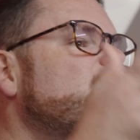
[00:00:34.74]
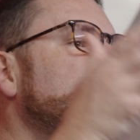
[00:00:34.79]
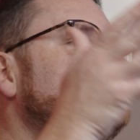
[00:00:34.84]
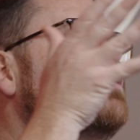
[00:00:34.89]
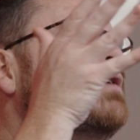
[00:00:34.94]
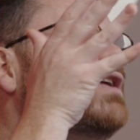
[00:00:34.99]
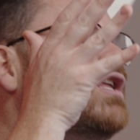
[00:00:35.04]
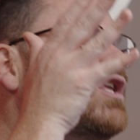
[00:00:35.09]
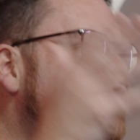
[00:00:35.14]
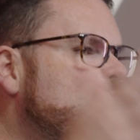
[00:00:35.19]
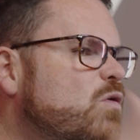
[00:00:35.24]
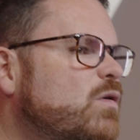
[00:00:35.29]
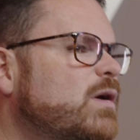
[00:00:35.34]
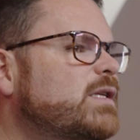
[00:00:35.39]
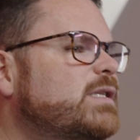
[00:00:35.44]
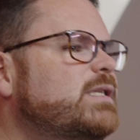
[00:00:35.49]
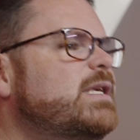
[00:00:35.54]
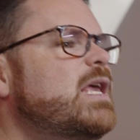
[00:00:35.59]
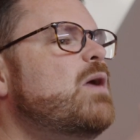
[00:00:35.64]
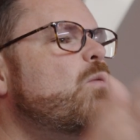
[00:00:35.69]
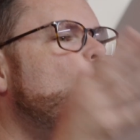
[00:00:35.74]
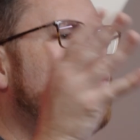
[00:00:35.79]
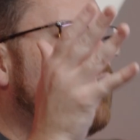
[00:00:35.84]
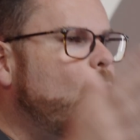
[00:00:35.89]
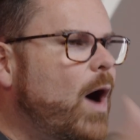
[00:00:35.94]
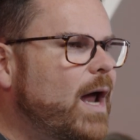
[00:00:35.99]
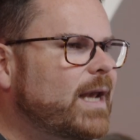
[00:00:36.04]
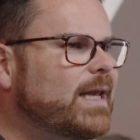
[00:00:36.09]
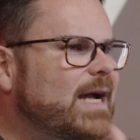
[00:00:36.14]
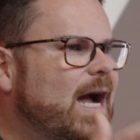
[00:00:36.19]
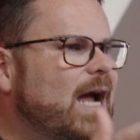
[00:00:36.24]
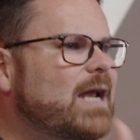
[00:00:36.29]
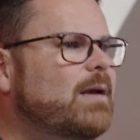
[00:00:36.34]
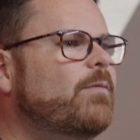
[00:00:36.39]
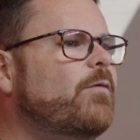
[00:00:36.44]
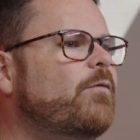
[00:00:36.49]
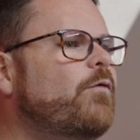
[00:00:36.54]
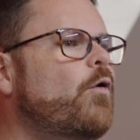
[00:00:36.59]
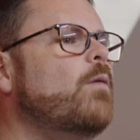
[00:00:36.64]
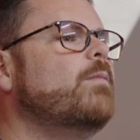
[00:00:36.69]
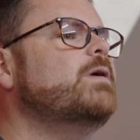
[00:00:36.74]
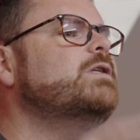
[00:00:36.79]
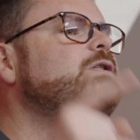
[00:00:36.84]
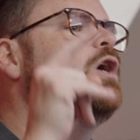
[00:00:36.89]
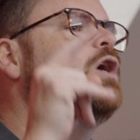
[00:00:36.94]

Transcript: so that you can see what kind of performance